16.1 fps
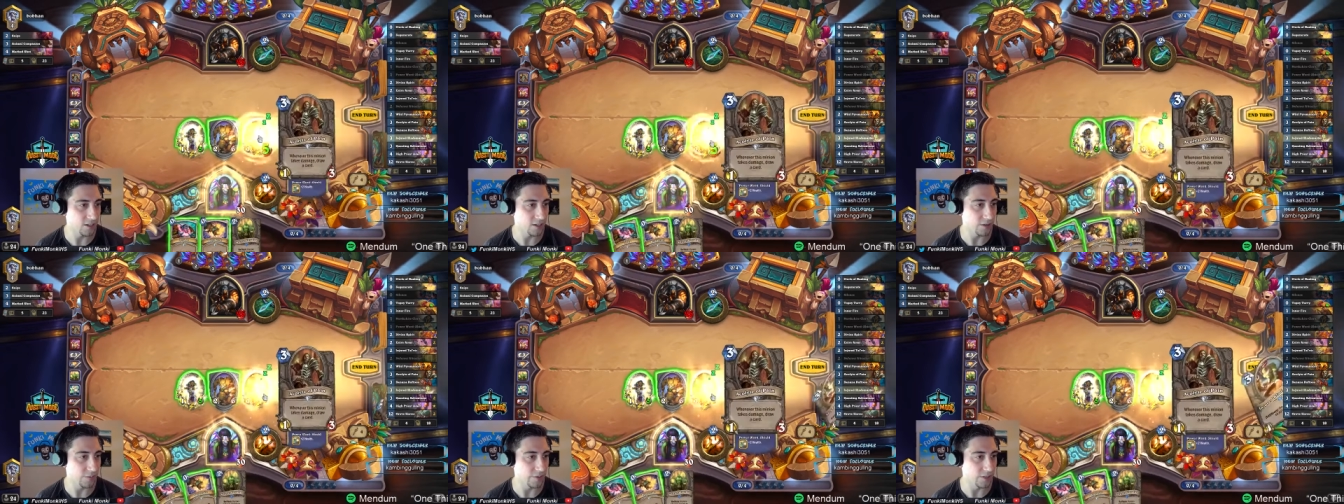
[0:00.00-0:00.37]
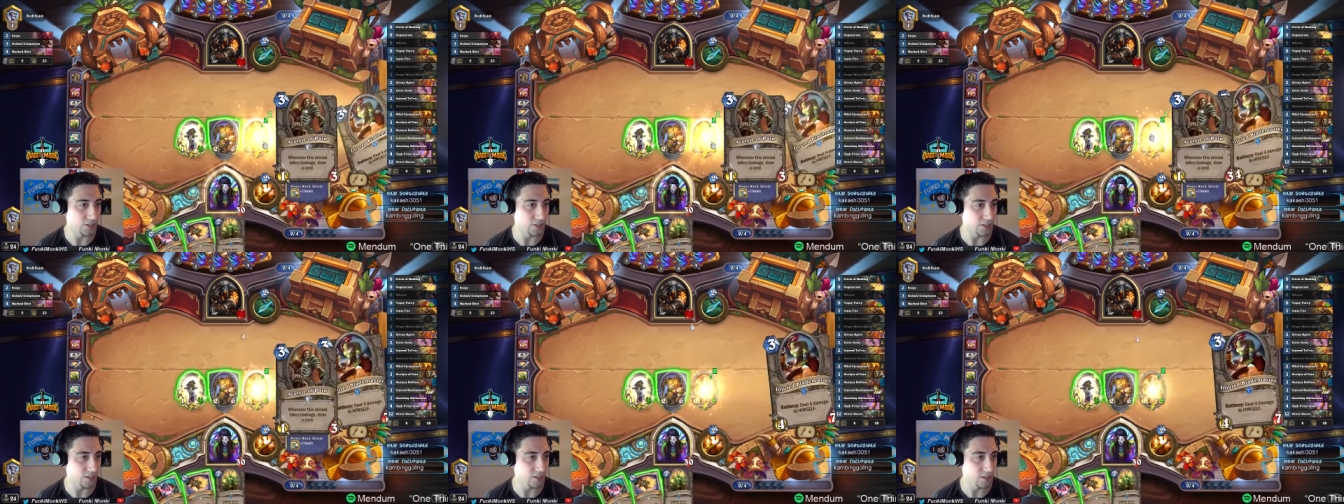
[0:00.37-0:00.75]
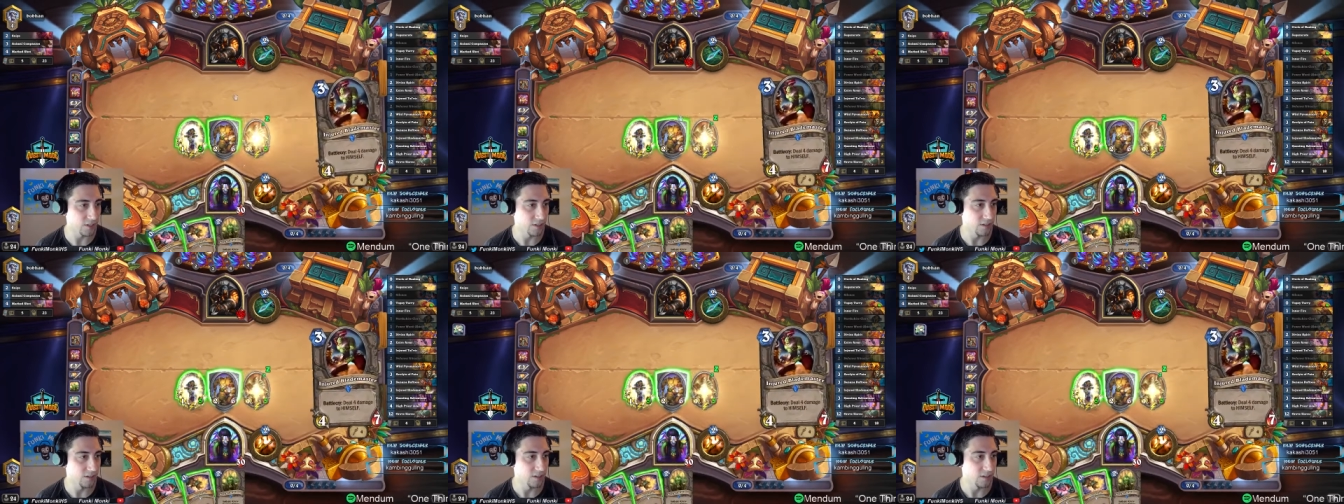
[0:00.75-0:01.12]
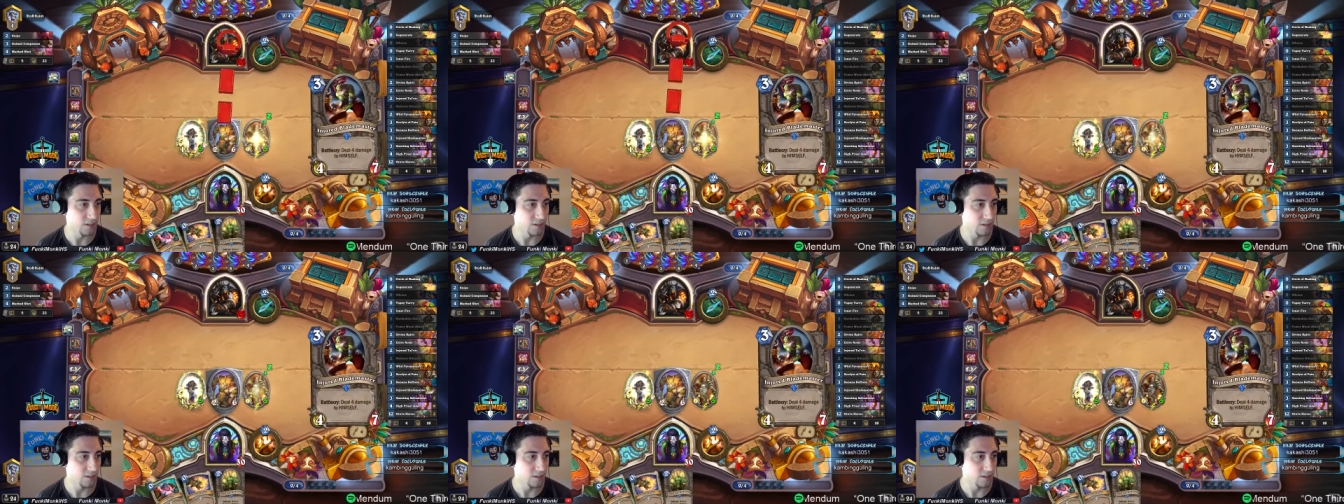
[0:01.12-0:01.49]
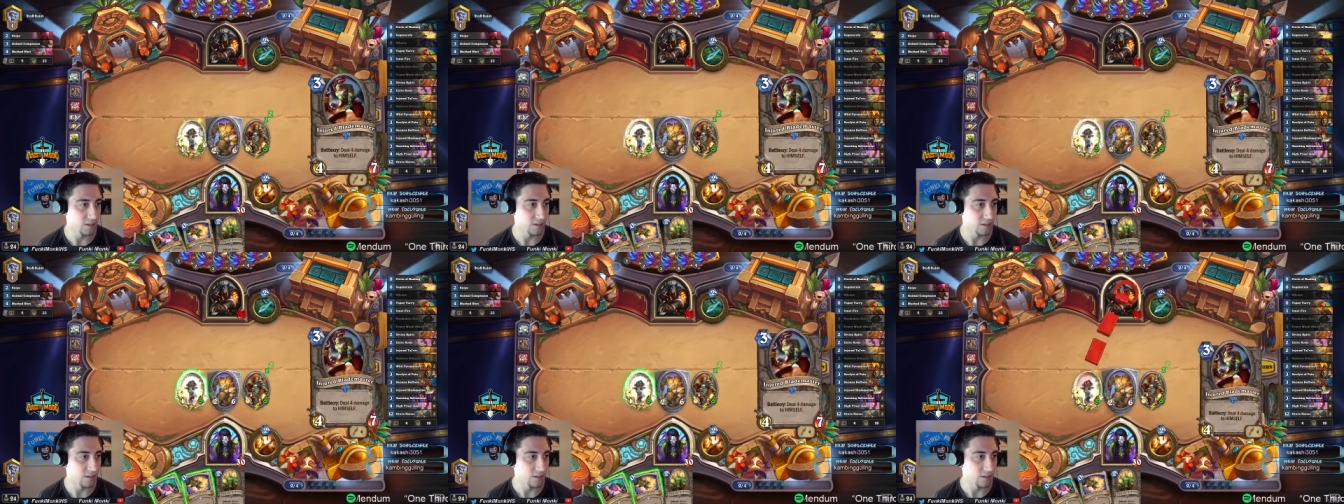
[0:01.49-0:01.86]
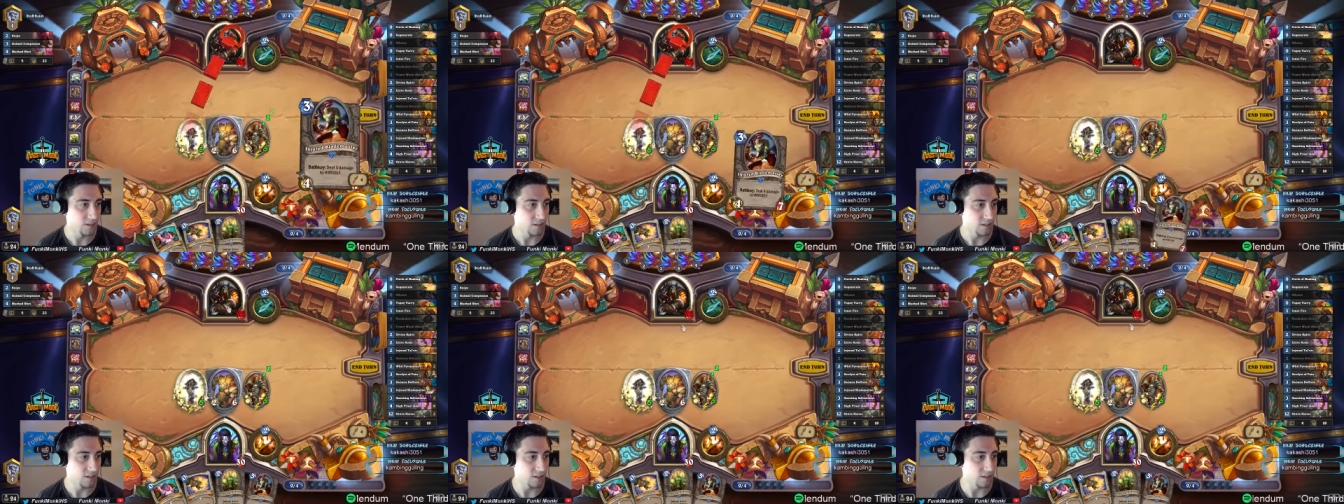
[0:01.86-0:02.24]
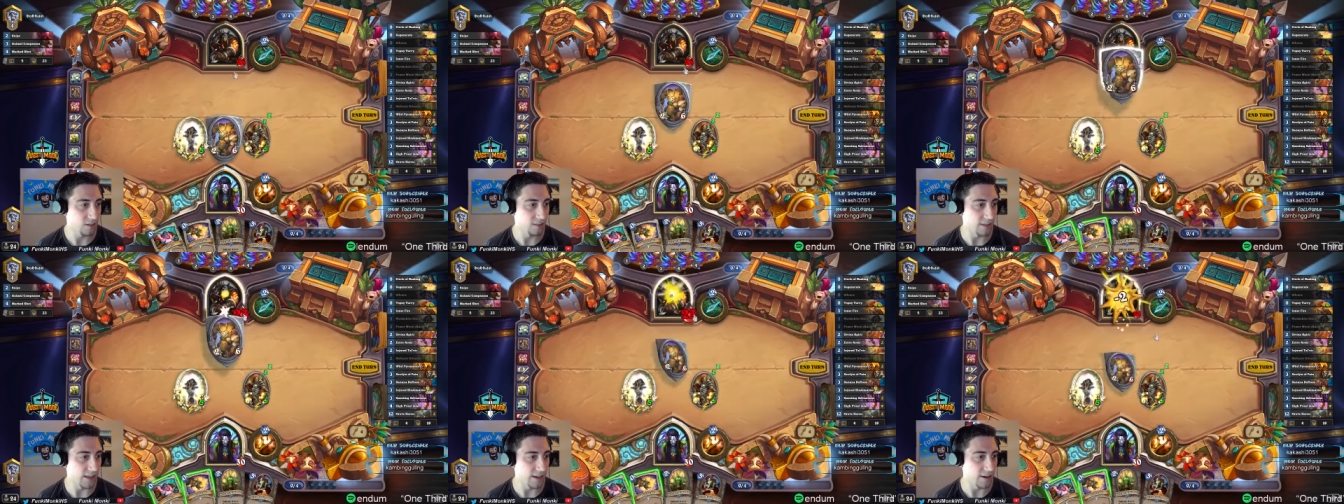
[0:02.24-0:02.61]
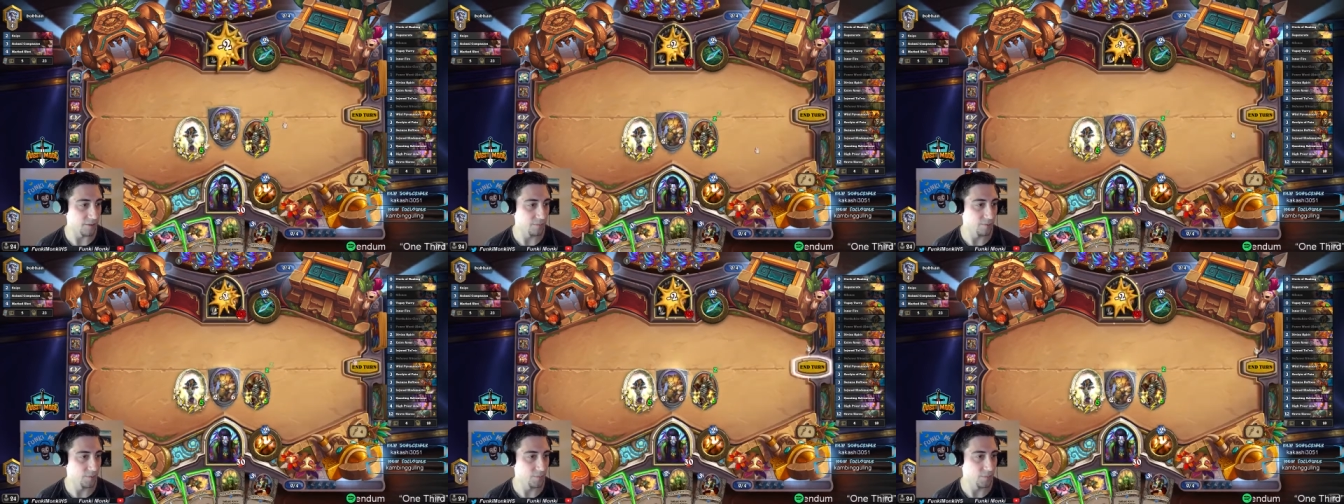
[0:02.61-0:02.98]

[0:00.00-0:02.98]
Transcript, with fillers: so I will just heal that up.